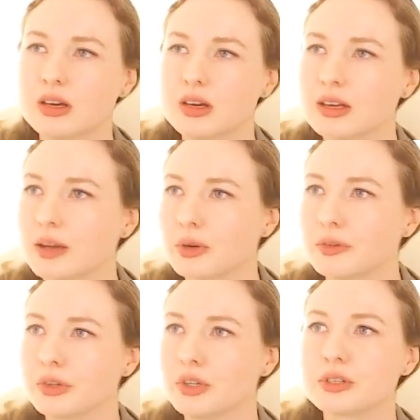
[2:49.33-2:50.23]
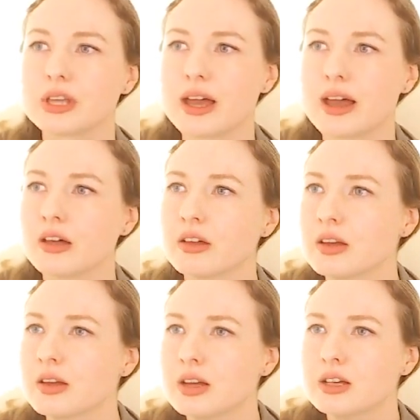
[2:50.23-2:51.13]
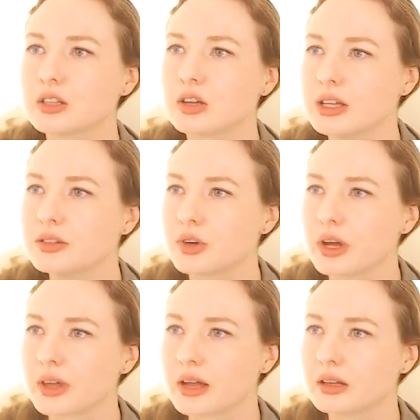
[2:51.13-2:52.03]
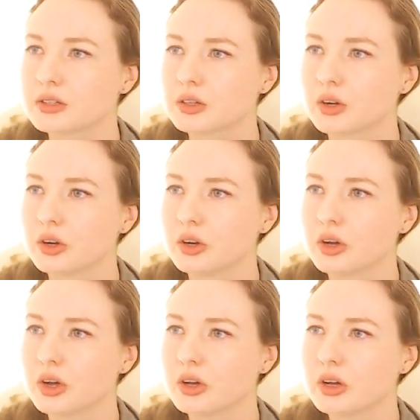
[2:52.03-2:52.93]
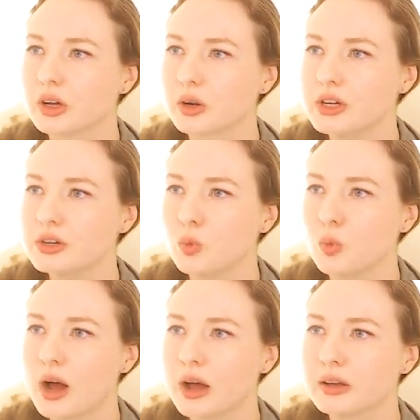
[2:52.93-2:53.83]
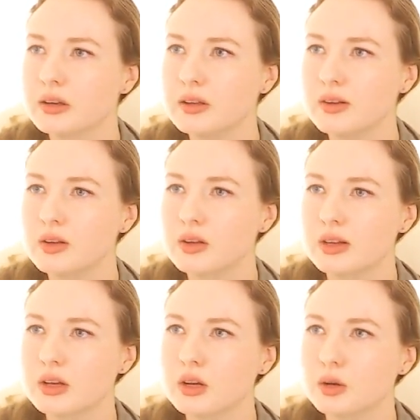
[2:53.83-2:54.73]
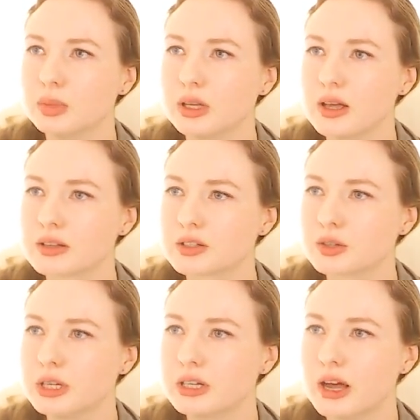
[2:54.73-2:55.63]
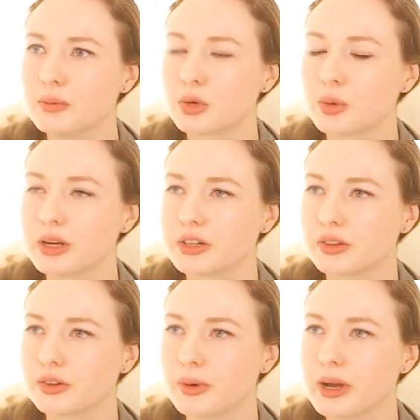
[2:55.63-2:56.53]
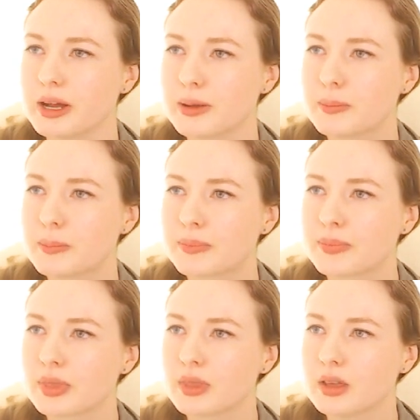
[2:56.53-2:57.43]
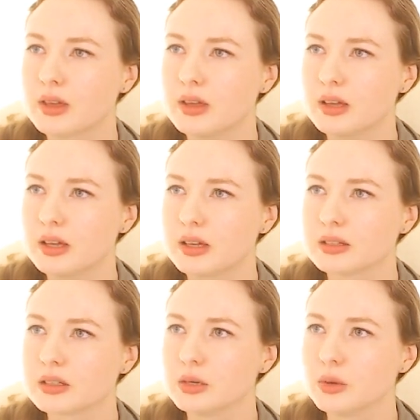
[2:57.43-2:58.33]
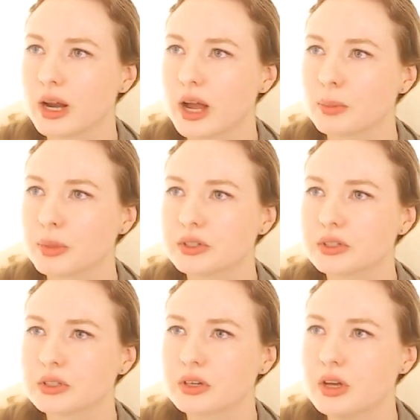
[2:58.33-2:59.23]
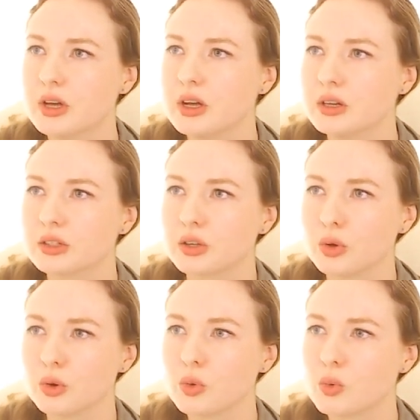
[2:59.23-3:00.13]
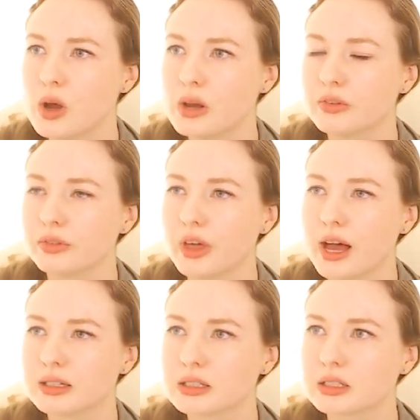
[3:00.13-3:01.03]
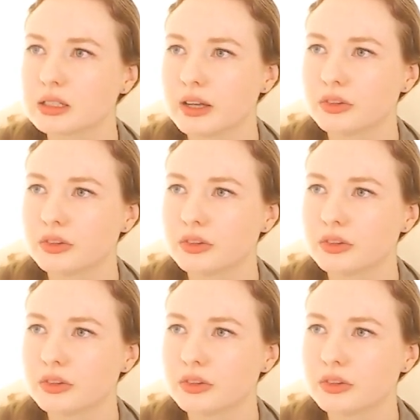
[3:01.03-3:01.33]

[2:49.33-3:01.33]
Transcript: get rid of the u's there. So let's try that. Let's go equation 1 plus 3 times equation 3 and see what happens. So 1 of that and